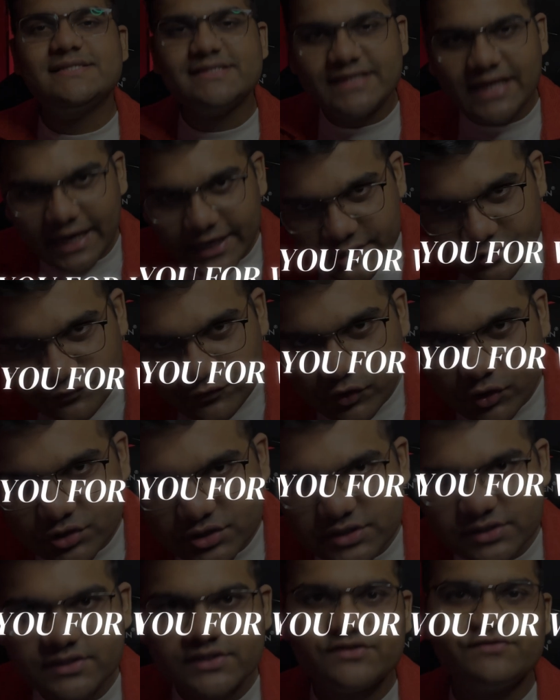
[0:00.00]
Thank you for
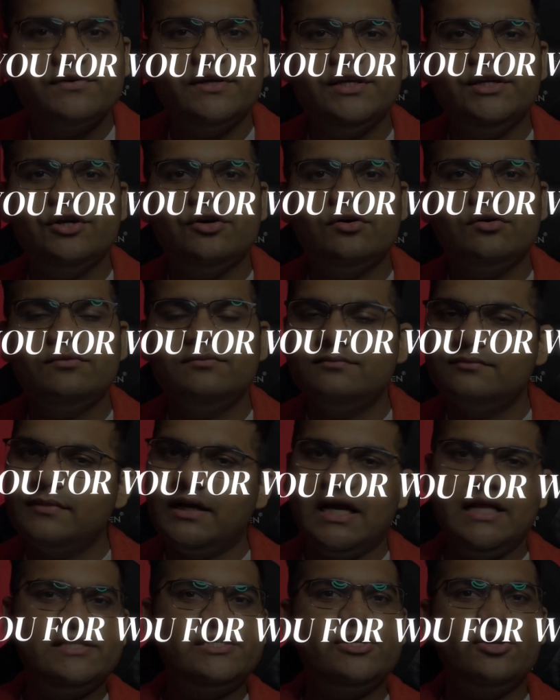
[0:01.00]
watching this video.
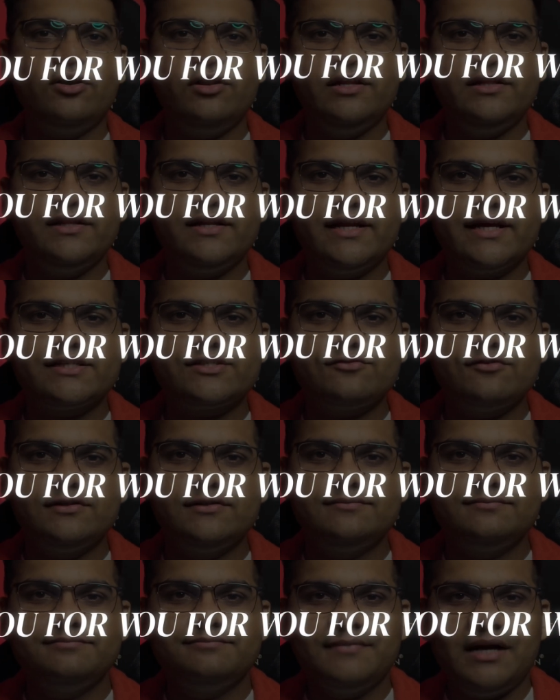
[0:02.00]
I'll see you all in the next one.
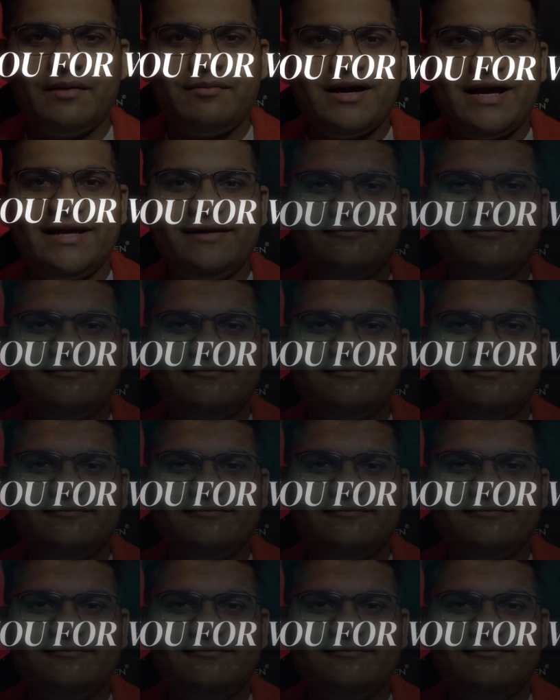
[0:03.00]
Bye bye.